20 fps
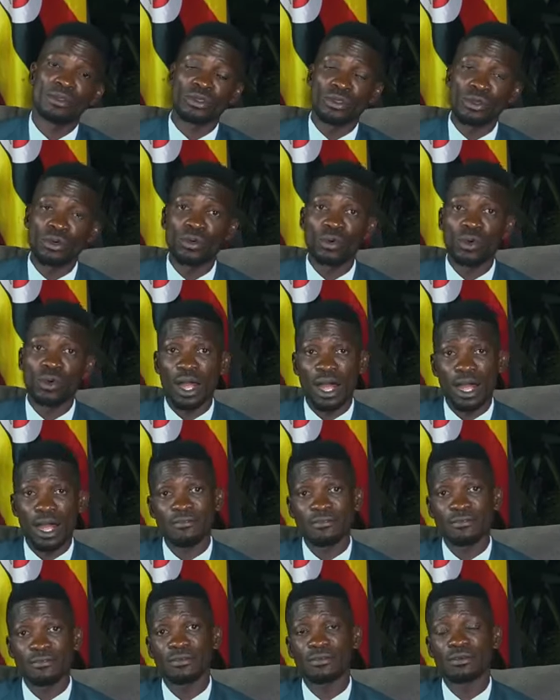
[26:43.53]
you
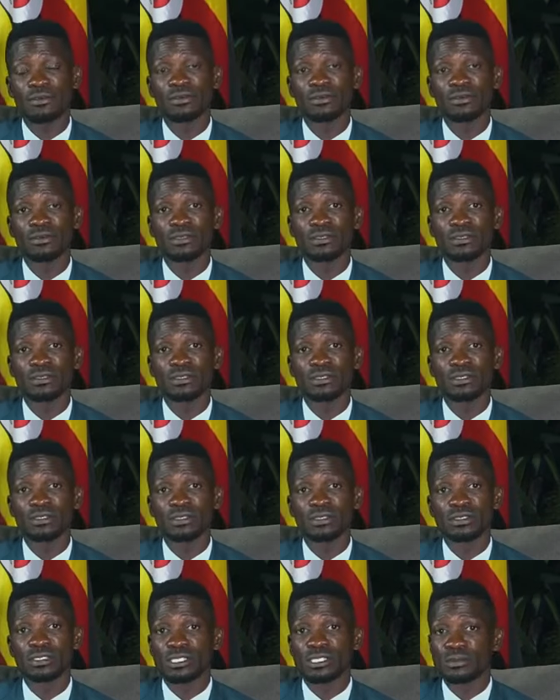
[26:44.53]
have
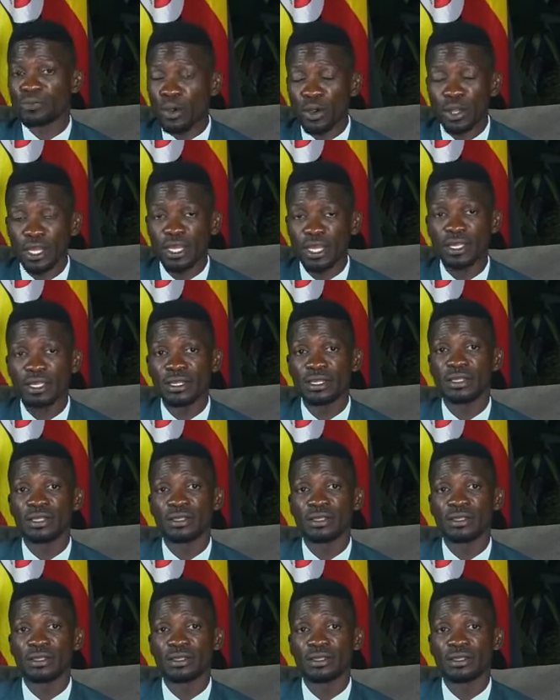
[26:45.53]
spoken
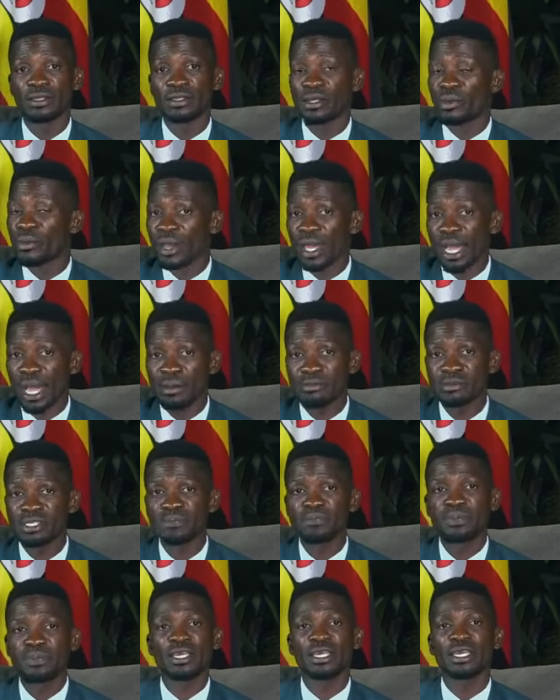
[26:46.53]
the way I'm
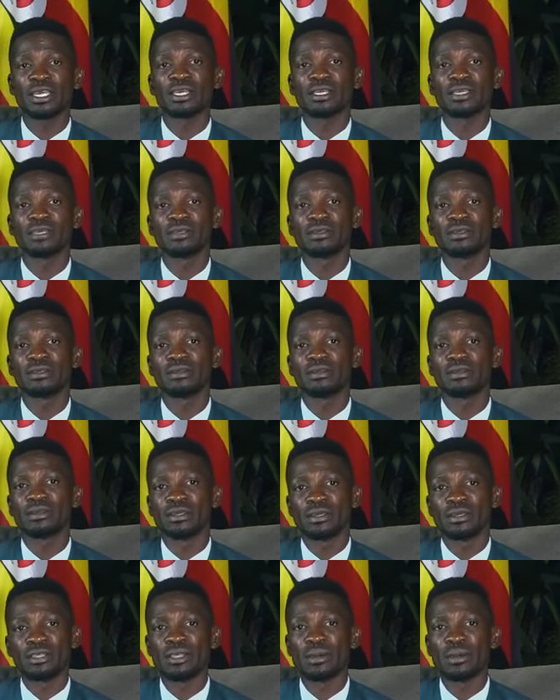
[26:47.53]
speaking
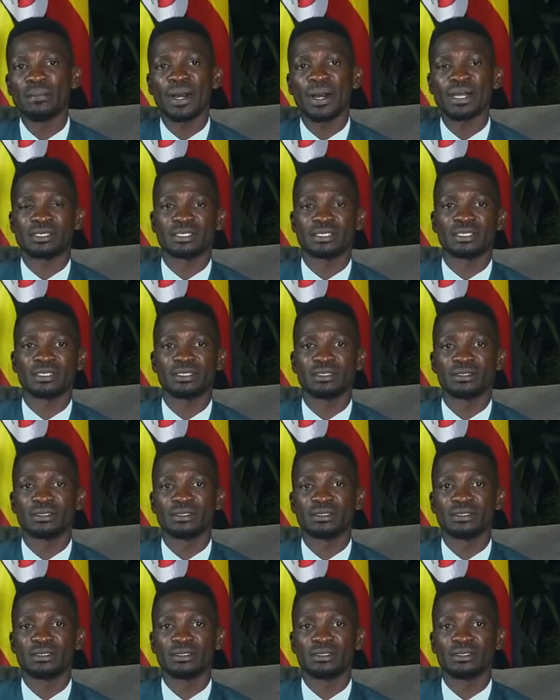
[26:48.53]
in the past.
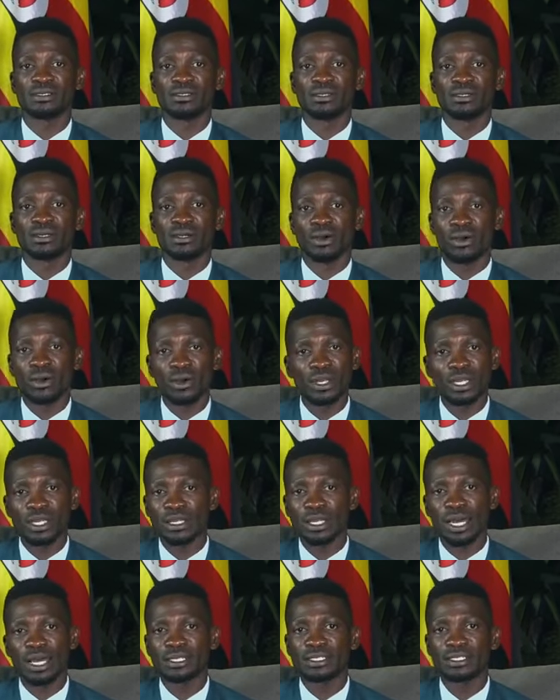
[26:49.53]

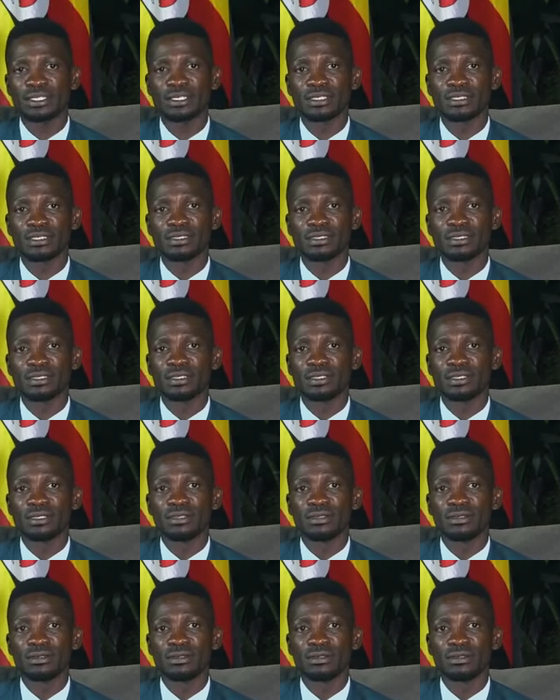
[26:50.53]
Only that,
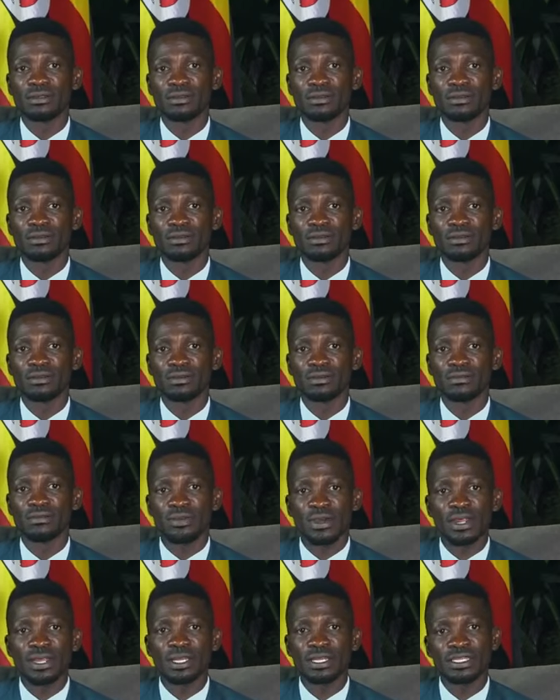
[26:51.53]

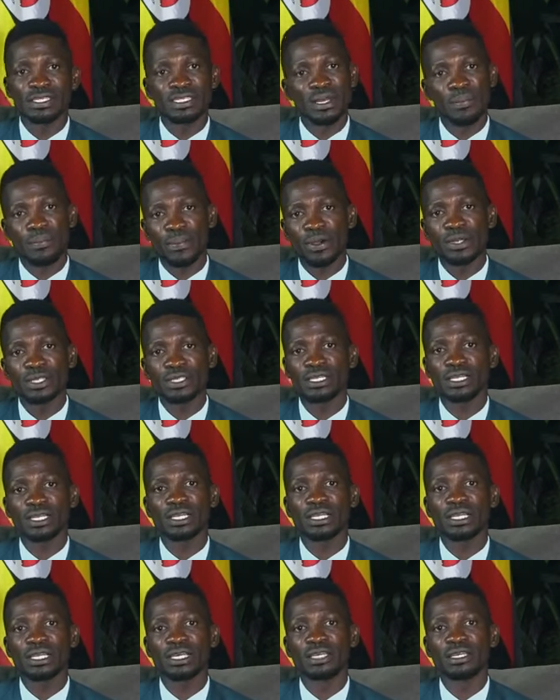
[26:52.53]
very
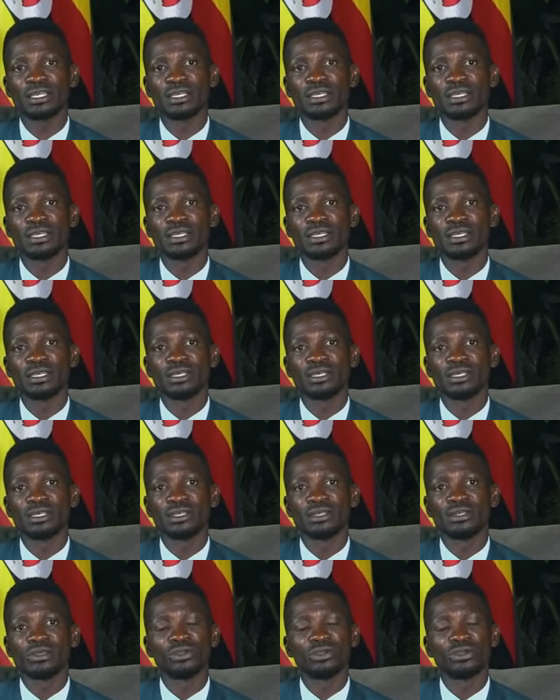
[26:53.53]
disappointingly,
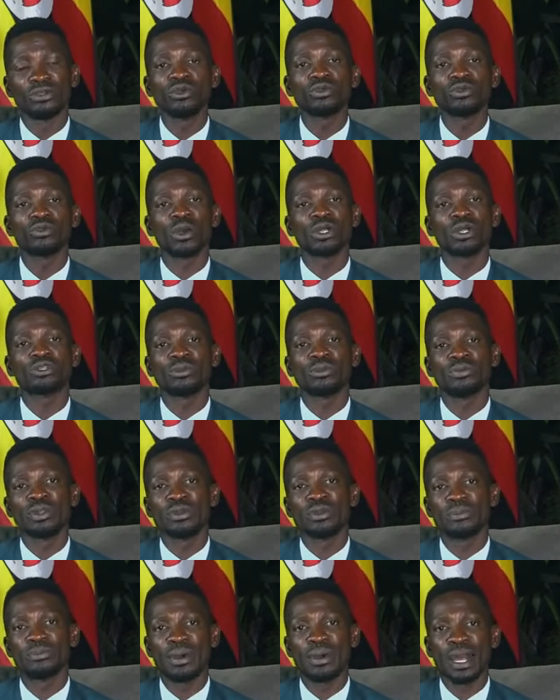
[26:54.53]
you don't want to
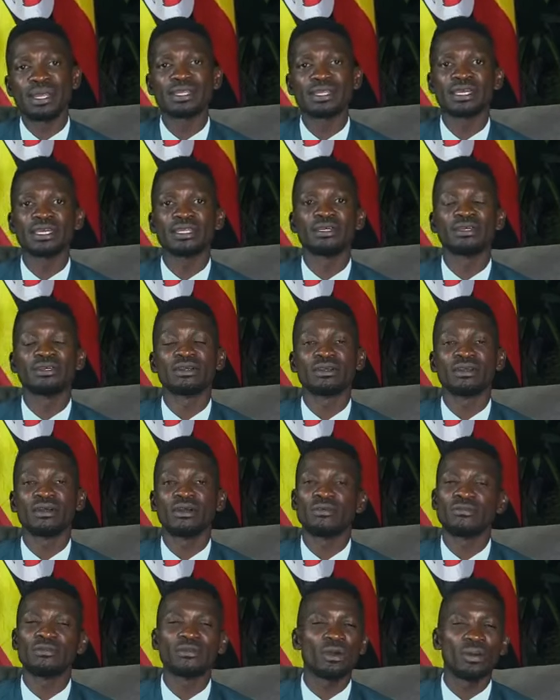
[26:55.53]
be reminded
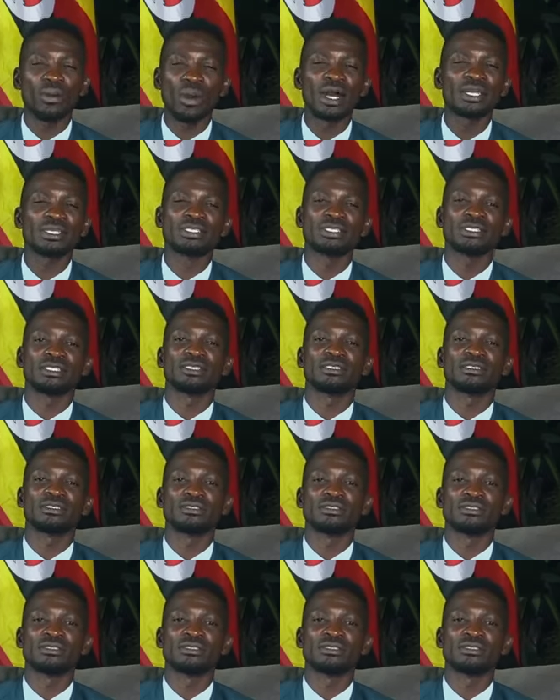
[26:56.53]
of your words.